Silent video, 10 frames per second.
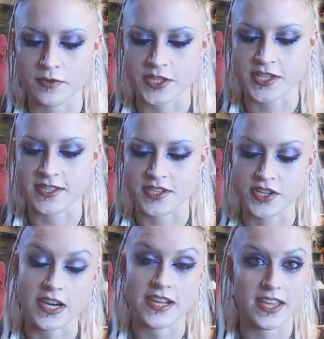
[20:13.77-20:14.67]
which is
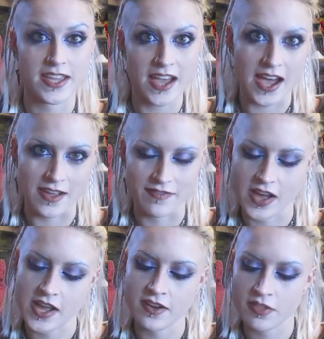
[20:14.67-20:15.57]
intriguing I
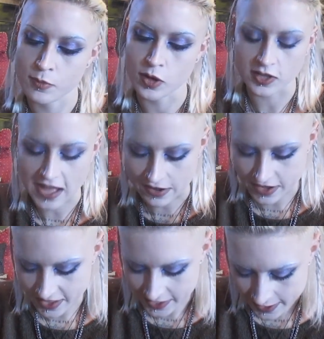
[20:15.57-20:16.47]
find the more
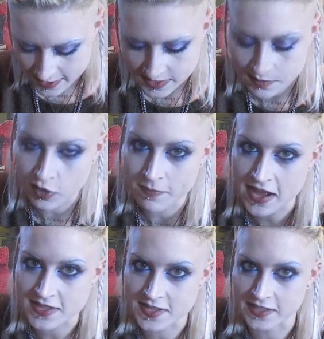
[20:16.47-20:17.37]
cloudy that it is the more
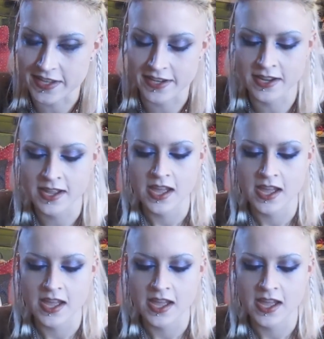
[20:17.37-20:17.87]
masculine